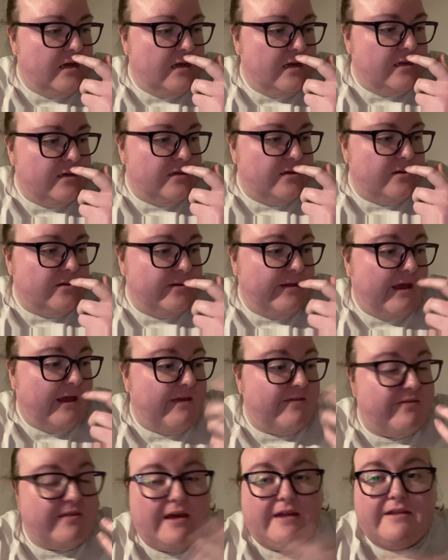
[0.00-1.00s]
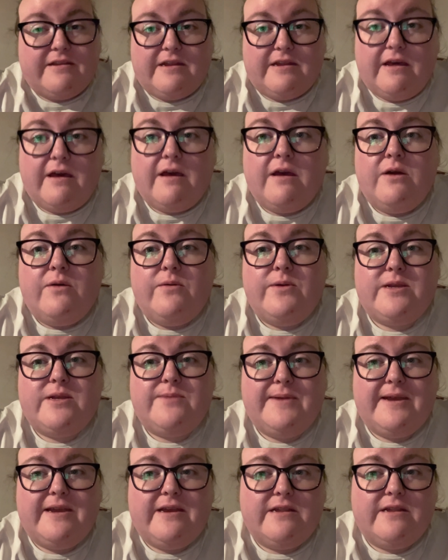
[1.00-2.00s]
So yeah, that's it. Which
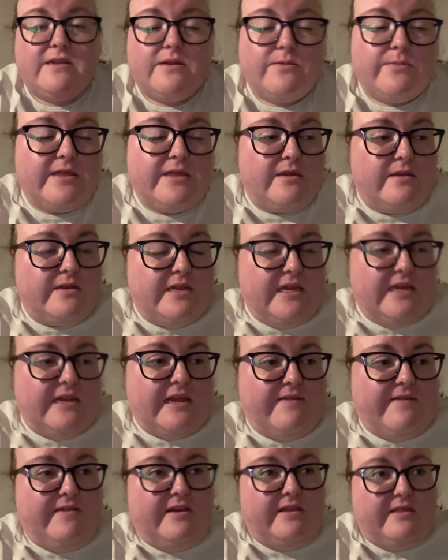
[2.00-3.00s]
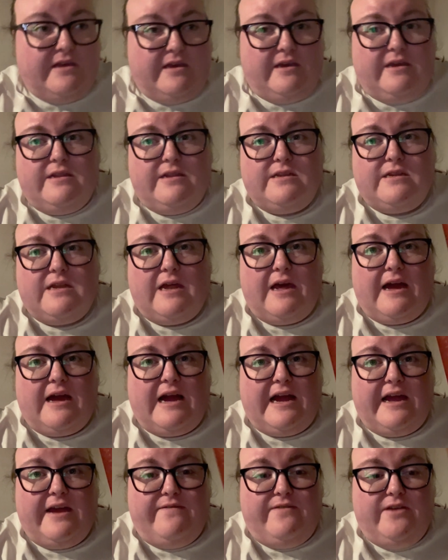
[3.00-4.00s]
means with DNFing this,
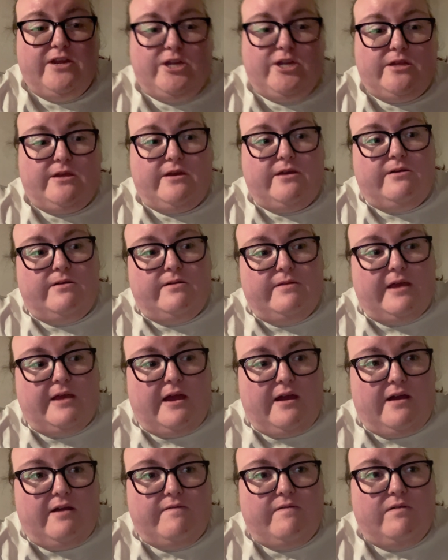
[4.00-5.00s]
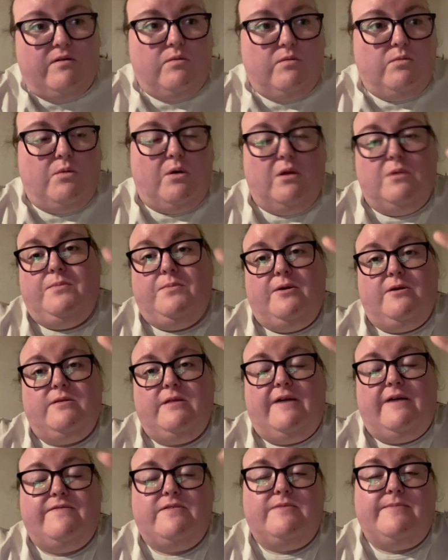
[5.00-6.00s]
I officially only have one book
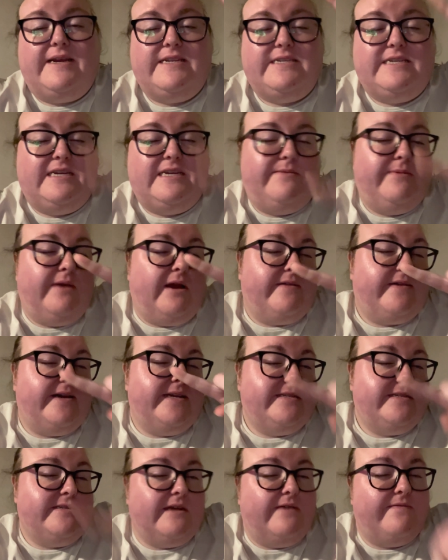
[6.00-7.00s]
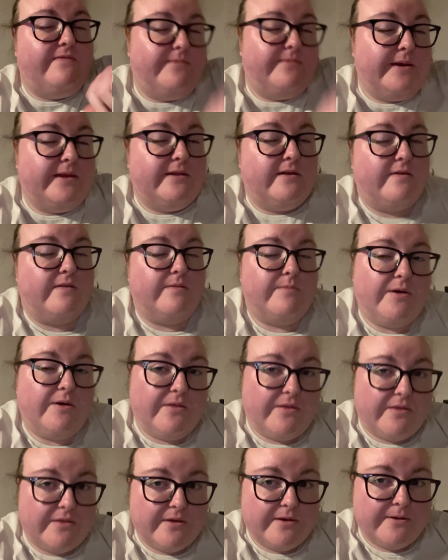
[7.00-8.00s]
left of my TBR set for the beginning of the
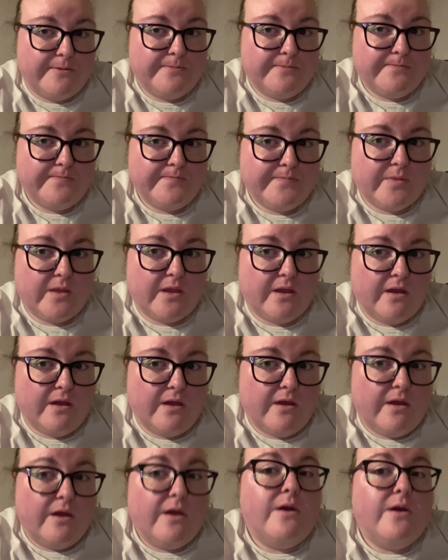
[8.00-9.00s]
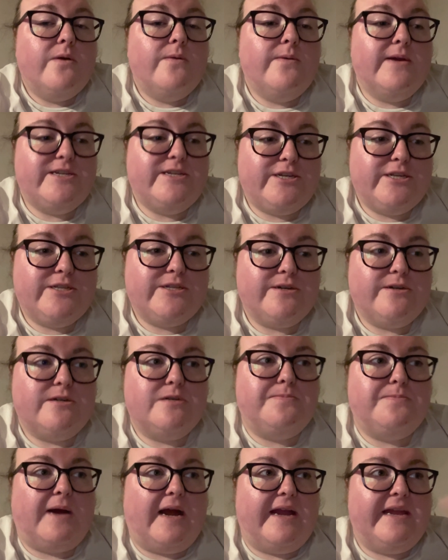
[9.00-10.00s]
month. Which is
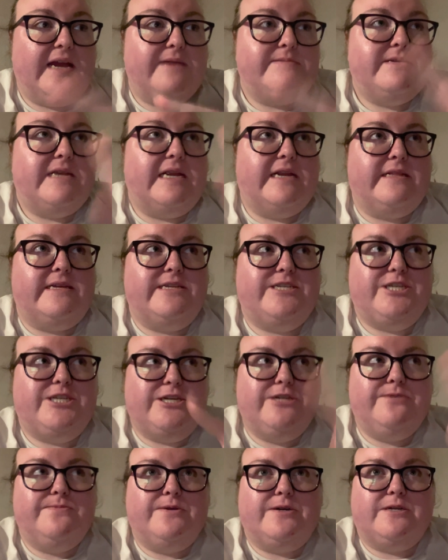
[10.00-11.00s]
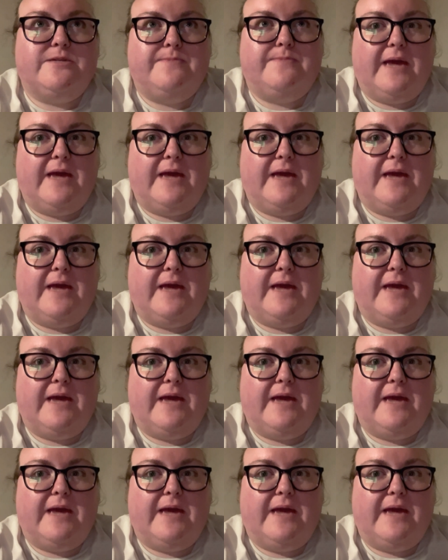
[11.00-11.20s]
good, but I am technically 2 books